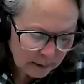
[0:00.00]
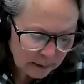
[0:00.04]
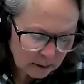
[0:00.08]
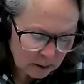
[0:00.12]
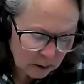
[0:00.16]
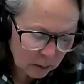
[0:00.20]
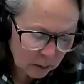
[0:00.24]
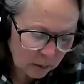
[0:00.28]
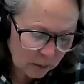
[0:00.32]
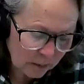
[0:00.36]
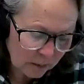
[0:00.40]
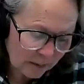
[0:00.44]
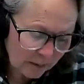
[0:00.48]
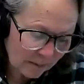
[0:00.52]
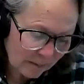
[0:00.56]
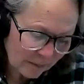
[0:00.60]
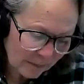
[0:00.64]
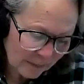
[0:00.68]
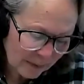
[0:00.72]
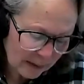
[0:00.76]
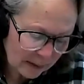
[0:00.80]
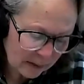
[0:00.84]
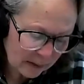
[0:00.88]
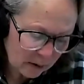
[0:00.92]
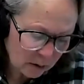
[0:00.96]
So
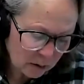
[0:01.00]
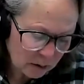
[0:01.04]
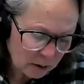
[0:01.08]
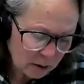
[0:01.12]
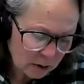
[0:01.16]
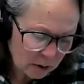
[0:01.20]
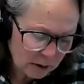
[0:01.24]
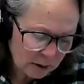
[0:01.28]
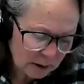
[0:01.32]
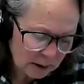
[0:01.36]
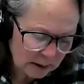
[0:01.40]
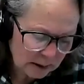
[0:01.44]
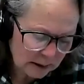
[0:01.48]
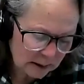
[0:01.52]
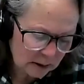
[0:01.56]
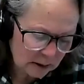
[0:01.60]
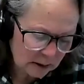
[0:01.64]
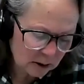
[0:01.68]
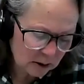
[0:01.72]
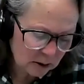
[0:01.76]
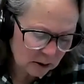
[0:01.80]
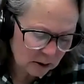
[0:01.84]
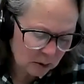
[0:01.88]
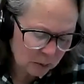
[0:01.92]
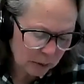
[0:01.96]
those are
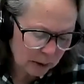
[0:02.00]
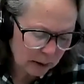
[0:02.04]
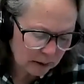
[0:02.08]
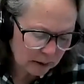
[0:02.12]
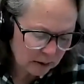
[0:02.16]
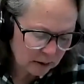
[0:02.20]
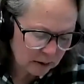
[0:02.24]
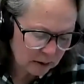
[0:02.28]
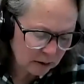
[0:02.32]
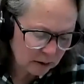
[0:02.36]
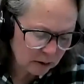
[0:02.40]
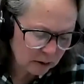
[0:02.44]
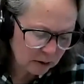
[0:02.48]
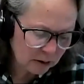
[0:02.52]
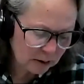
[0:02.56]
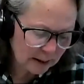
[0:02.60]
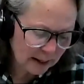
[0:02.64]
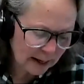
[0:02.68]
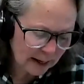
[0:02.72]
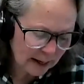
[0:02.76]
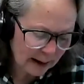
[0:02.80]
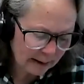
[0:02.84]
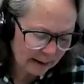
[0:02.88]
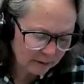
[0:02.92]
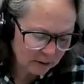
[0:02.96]
decisions processors
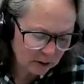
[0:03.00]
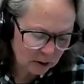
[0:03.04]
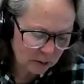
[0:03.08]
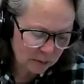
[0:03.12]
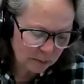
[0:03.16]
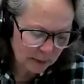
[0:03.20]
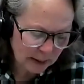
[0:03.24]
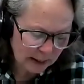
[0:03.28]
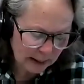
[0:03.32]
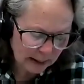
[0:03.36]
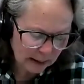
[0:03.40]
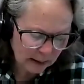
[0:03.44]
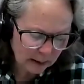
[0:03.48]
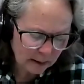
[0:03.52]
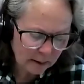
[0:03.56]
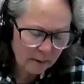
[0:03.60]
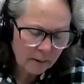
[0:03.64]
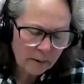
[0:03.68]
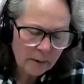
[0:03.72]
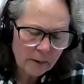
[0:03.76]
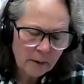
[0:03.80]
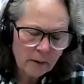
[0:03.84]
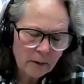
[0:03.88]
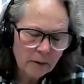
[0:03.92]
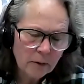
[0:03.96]
have to make.
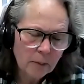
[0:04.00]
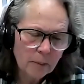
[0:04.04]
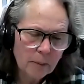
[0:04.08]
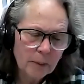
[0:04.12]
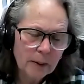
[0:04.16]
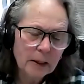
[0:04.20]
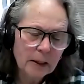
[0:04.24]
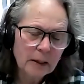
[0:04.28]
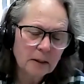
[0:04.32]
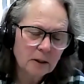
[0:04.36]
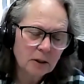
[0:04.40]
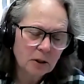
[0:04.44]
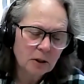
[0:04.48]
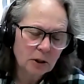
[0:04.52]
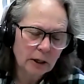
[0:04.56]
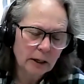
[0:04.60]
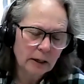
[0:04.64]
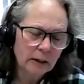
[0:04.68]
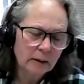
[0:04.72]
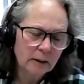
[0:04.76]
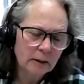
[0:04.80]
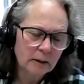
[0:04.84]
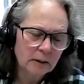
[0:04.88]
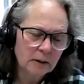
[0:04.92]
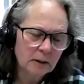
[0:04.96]
The biggest
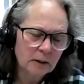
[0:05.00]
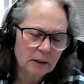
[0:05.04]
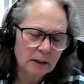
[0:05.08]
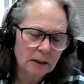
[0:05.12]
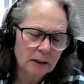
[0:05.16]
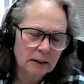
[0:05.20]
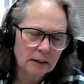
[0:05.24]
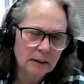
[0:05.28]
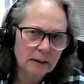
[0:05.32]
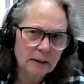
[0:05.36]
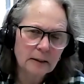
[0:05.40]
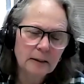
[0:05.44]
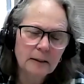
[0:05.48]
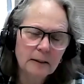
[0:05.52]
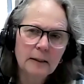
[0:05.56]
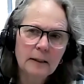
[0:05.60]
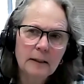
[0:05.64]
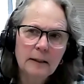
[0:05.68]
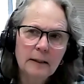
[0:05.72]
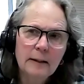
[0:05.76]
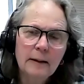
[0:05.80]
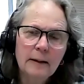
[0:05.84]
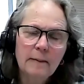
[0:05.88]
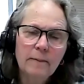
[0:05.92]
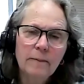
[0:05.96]
challenge is
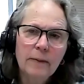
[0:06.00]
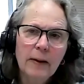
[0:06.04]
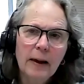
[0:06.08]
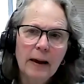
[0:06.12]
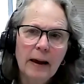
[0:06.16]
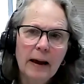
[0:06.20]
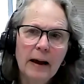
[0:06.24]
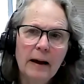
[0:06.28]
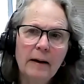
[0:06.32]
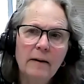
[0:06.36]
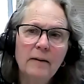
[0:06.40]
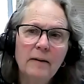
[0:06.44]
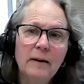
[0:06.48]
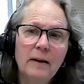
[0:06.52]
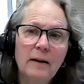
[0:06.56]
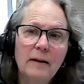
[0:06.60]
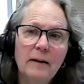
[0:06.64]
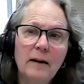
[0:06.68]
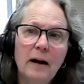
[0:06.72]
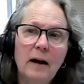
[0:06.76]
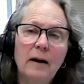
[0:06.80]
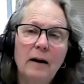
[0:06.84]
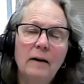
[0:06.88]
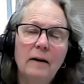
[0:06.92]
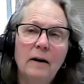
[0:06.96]
ha-
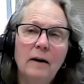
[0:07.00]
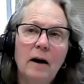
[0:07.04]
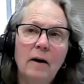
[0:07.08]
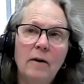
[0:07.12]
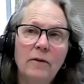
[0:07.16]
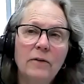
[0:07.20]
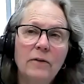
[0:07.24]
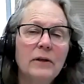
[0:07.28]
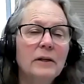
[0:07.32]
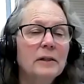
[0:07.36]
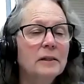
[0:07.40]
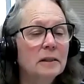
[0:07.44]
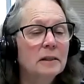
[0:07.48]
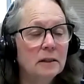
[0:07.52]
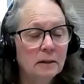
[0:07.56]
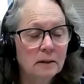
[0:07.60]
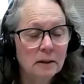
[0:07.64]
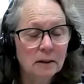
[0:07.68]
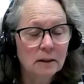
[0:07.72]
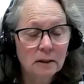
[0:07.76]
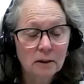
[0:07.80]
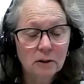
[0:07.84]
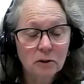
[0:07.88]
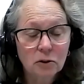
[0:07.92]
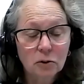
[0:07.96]
are they still
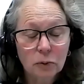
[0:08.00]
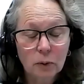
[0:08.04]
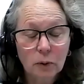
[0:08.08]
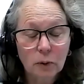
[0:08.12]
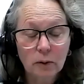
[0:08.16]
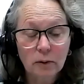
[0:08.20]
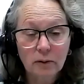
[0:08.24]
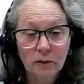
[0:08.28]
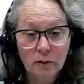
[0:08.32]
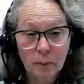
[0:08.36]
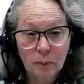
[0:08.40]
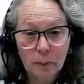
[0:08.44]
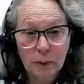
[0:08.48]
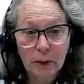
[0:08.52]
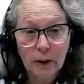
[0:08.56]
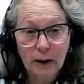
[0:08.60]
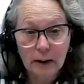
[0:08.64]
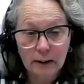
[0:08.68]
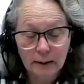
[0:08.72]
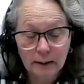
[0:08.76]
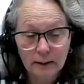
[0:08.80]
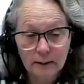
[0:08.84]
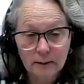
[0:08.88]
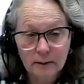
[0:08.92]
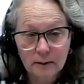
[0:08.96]
in control of the
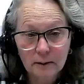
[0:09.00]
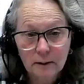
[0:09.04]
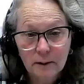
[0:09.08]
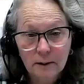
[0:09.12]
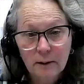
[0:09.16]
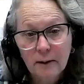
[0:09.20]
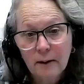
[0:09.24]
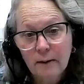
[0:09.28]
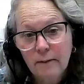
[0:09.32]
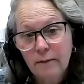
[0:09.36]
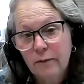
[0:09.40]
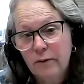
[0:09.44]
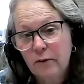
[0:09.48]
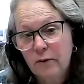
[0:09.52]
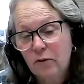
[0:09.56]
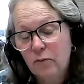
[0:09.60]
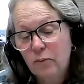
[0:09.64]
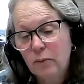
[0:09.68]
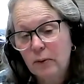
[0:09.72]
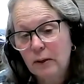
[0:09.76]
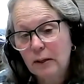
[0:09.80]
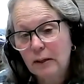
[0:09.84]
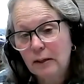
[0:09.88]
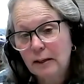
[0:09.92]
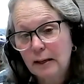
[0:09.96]
product? There have
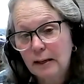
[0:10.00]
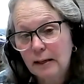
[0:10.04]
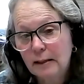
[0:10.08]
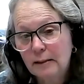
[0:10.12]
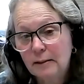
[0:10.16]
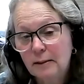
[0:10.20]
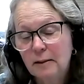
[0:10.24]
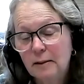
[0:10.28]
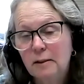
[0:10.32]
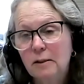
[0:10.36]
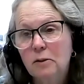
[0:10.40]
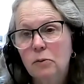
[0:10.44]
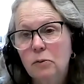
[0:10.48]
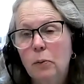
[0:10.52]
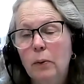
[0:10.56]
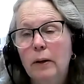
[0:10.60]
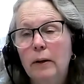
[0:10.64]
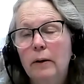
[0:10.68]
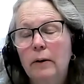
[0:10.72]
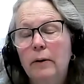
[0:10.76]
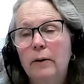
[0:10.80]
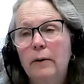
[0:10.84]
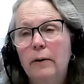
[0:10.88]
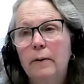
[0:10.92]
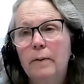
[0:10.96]
been cases
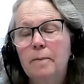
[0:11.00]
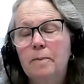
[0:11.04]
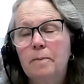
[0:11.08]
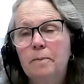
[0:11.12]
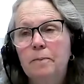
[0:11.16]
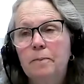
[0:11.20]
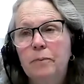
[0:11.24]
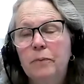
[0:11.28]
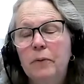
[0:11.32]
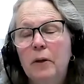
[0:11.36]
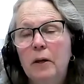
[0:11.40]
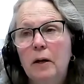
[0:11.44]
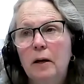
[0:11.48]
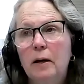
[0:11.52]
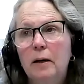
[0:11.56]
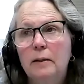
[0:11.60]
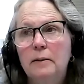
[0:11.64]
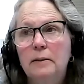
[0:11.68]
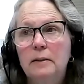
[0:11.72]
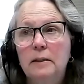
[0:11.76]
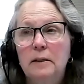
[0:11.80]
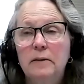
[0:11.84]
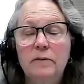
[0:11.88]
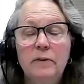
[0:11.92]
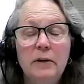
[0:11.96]
where a
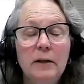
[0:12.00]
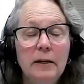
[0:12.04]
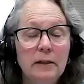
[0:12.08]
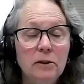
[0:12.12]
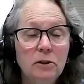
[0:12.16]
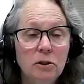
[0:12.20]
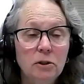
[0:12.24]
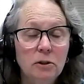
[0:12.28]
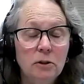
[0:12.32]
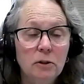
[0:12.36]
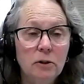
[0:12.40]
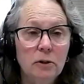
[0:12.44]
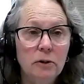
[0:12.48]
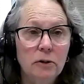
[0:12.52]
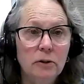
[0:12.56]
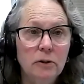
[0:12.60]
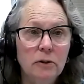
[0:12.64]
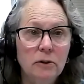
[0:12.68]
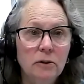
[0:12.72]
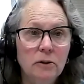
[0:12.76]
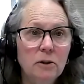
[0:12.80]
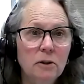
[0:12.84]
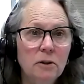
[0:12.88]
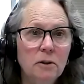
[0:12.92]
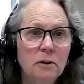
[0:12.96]
deviation
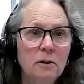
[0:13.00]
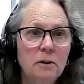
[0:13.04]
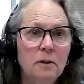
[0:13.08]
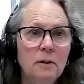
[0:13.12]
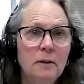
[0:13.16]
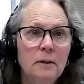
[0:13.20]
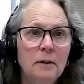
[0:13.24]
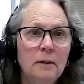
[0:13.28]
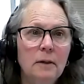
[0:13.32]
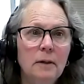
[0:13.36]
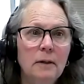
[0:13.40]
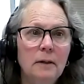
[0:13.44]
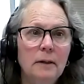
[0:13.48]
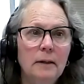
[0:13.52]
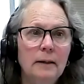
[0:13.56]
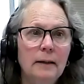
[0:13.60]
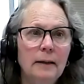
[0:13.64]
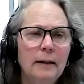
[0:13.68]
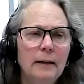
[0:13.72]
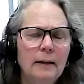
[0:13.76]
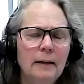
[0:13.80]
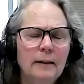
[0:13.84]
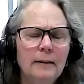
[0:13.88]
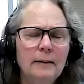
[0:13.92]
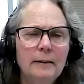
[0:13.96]
occurs
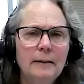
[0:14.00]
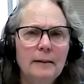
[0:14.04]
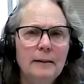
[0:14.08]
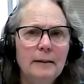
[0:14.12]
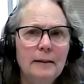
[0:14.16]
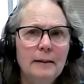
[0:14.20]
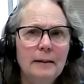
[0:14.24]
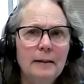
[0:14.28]
and